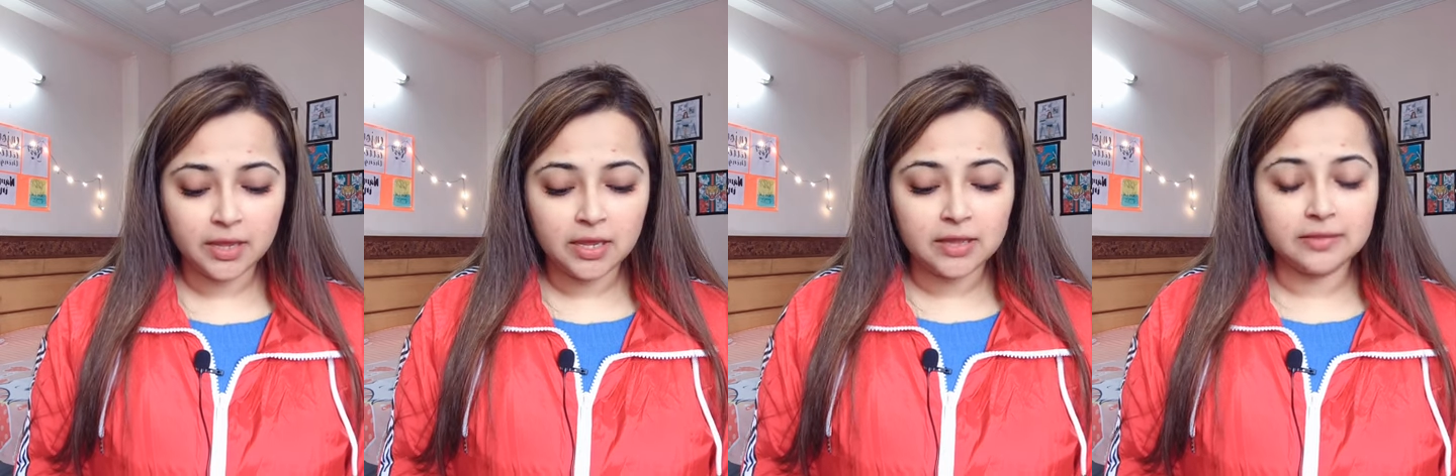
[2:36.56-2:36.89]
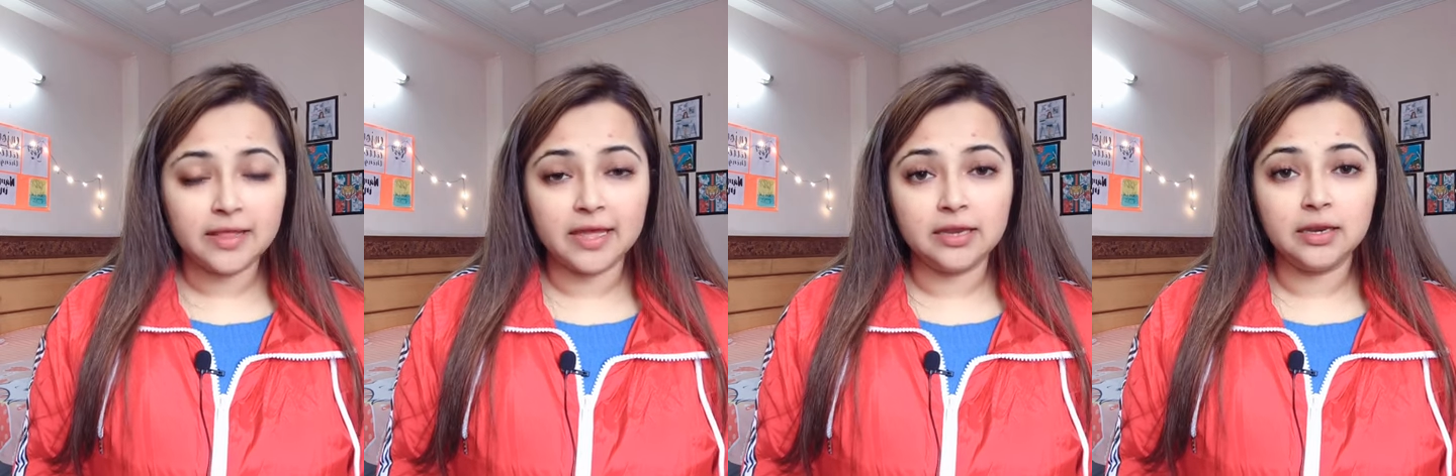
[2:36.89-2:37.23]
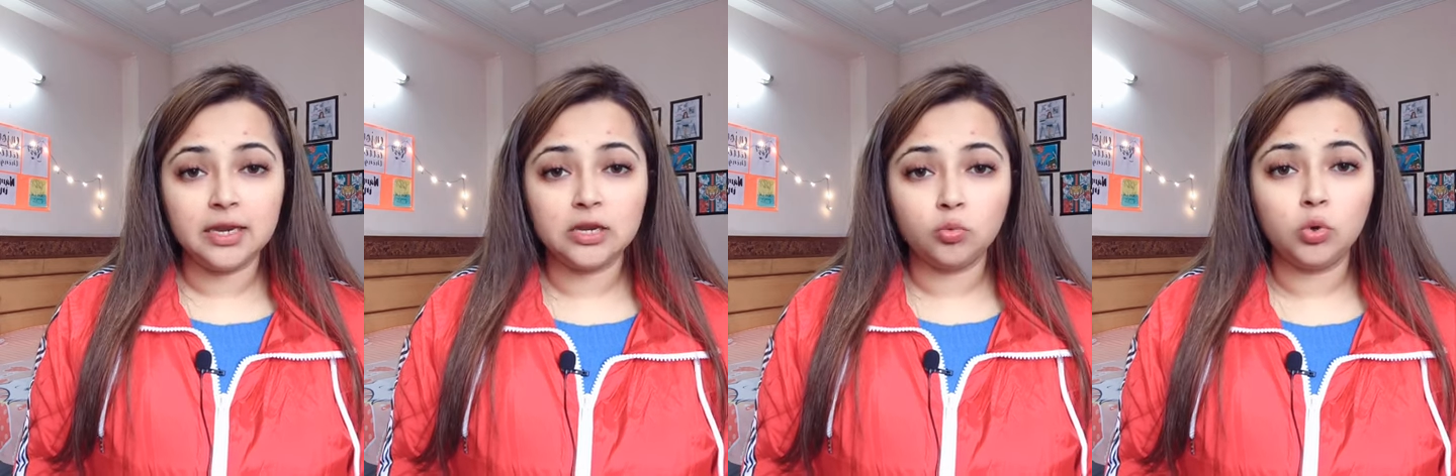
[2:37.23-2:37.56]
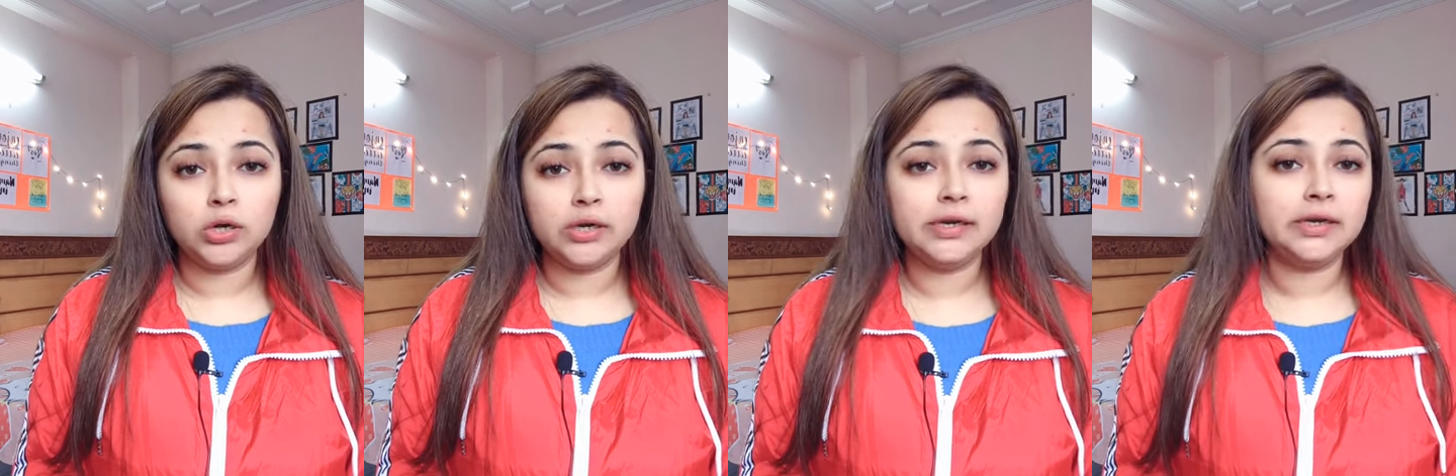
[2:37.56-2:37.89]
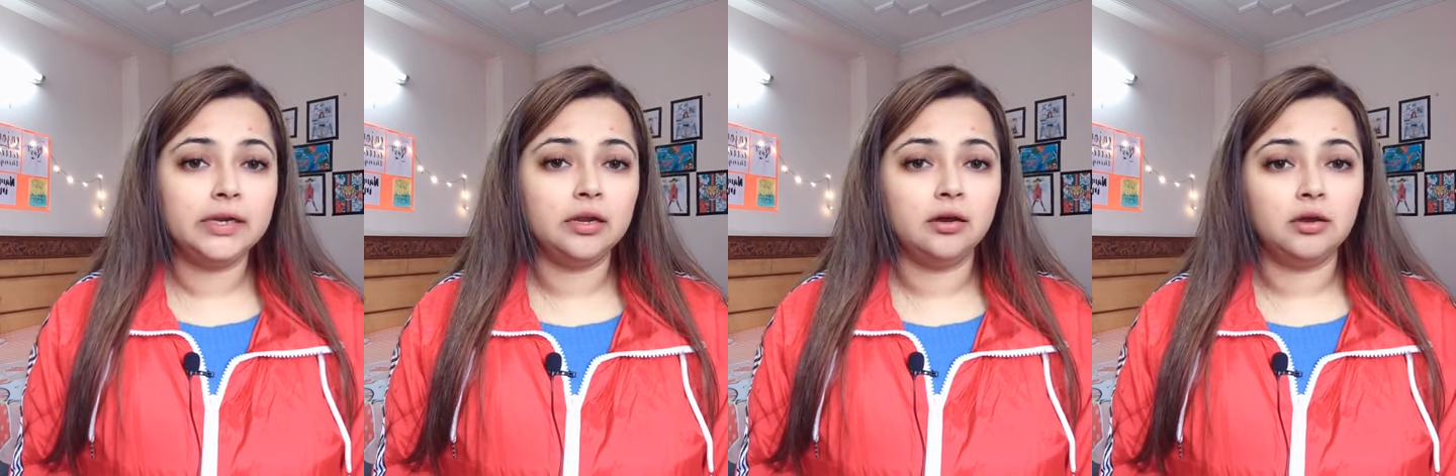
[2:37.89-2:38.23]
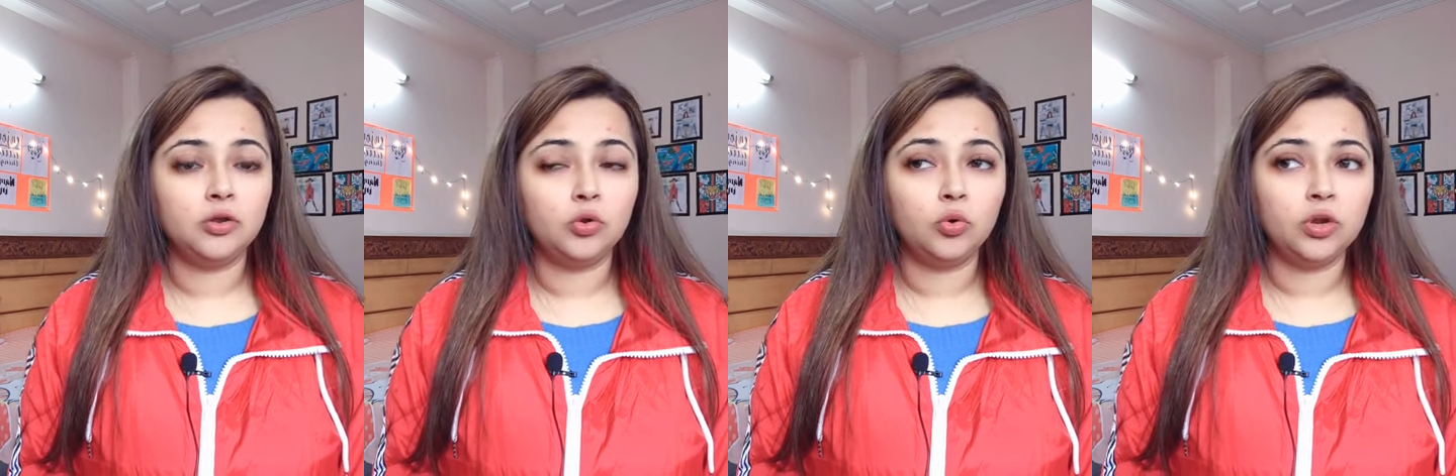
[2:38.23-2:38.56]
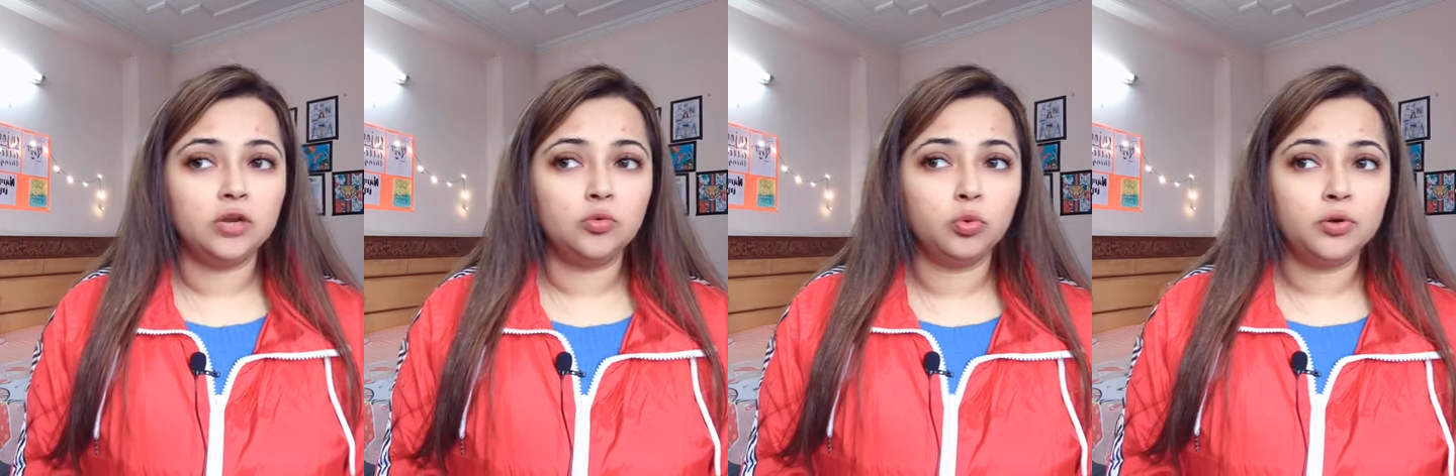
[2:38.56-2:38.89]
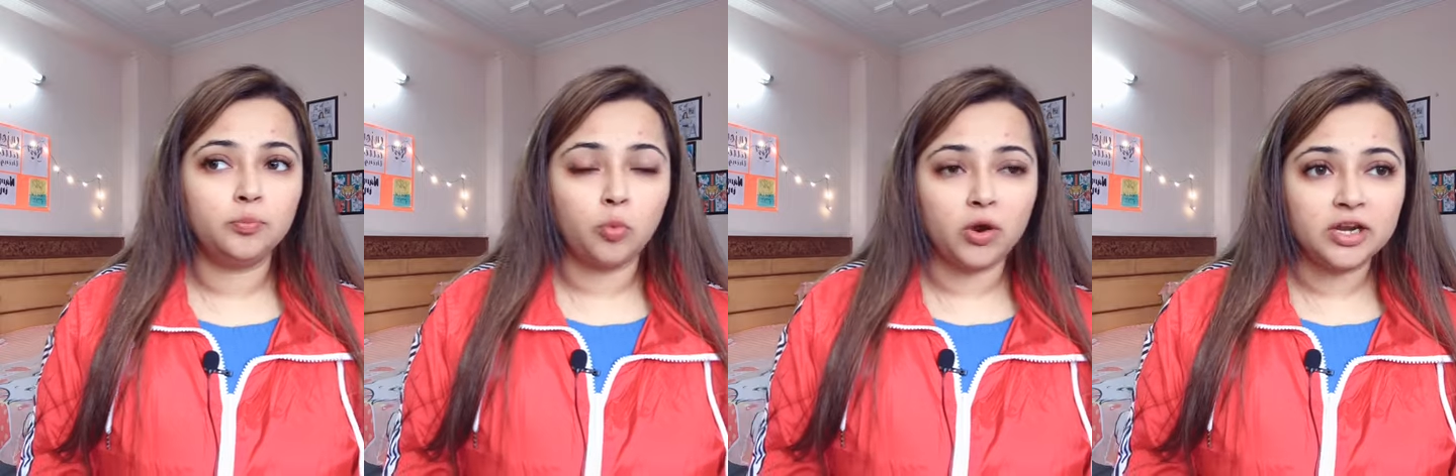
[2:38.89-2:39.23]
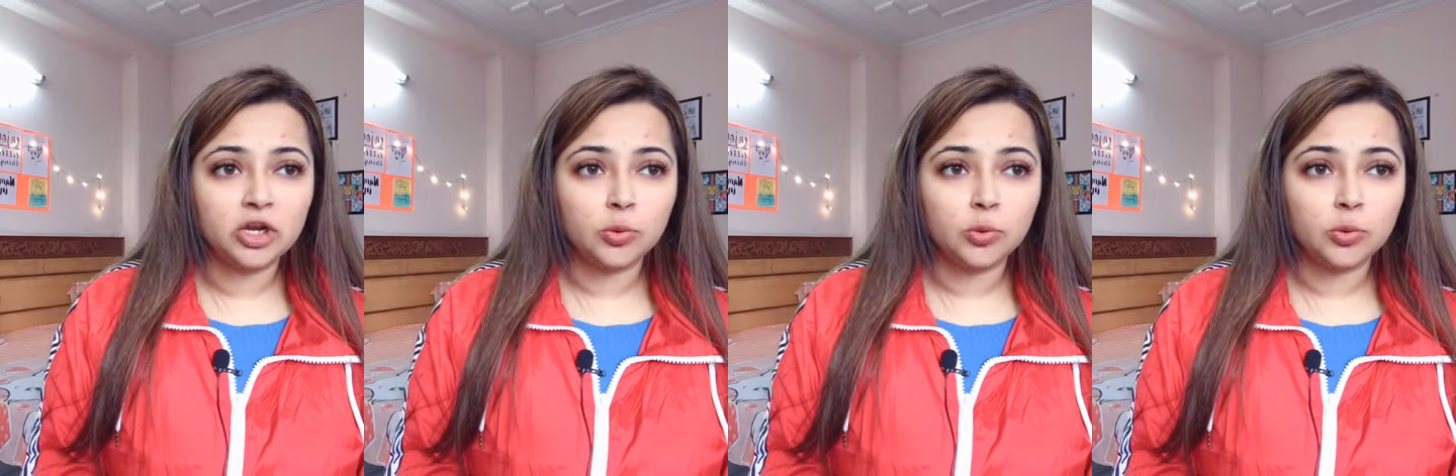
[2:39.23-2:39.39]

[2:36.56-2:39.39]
then it would it would point